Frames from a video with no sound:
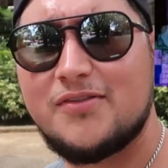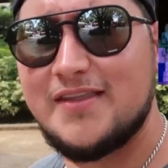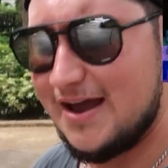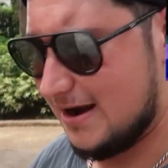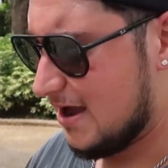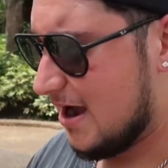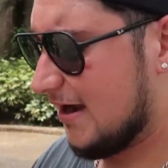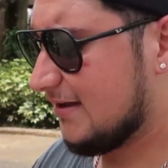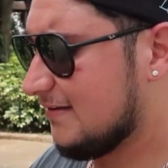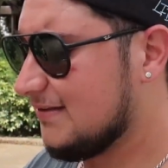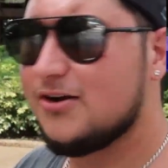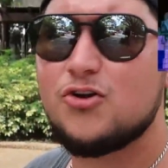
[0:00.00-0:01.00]
with that. I
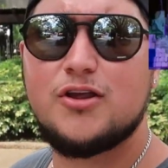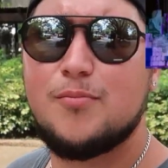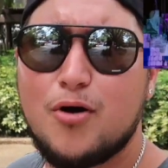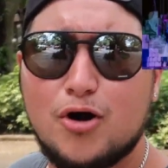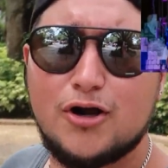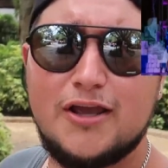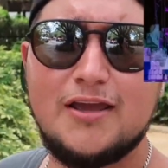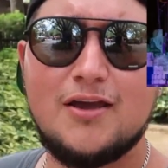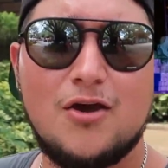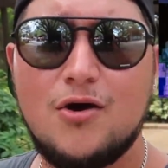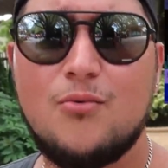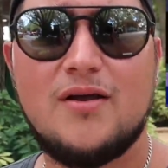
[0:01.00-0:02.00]
get to literally party
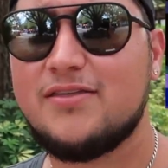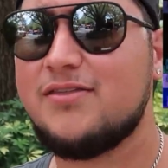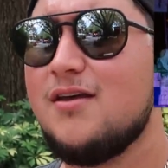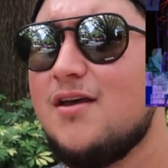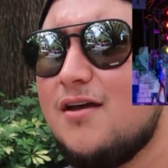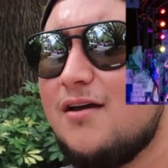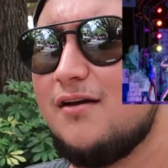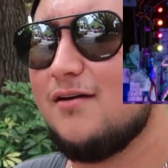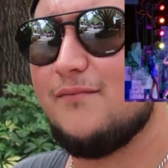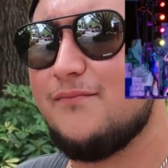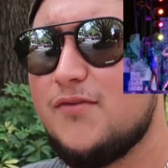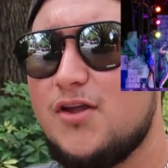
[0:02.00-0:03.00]
with
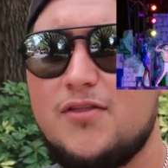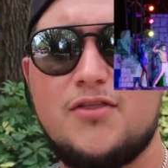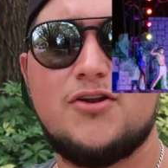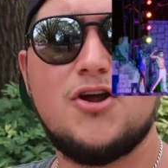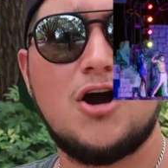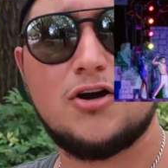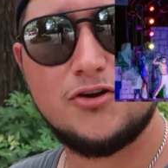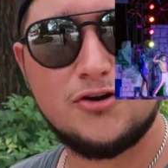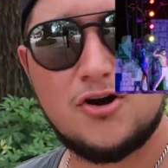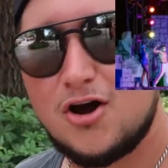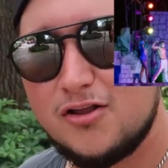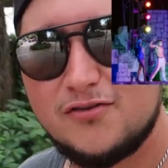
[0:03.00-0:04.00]
the doctor
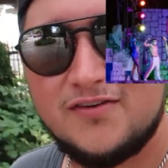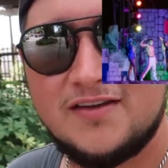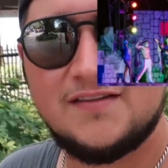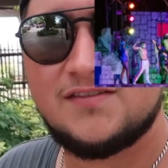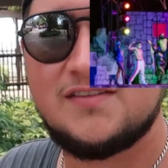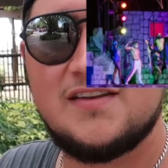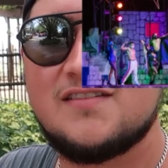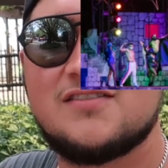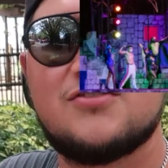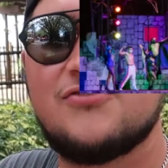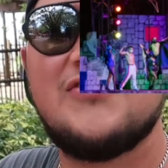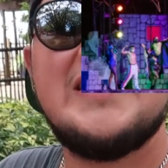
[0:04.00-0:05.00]
and all of
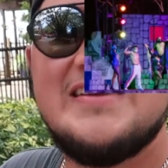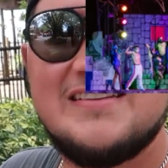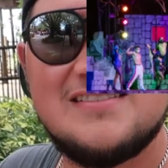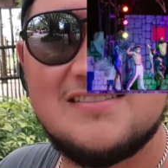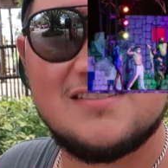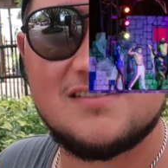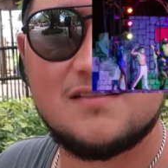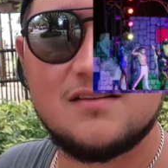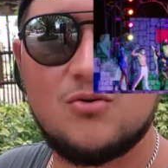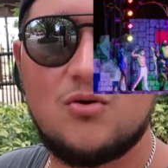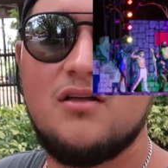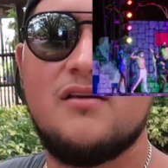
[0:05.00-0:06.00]
his fiends
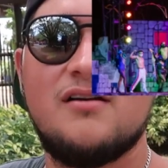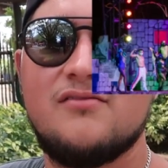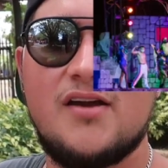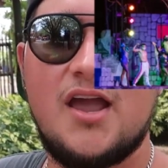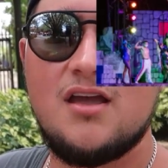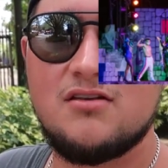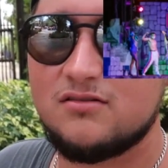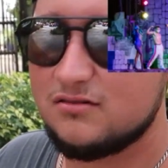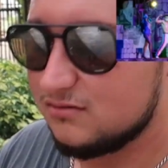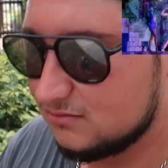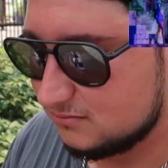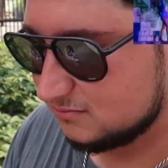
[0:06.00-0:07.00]
while they're in Vegas?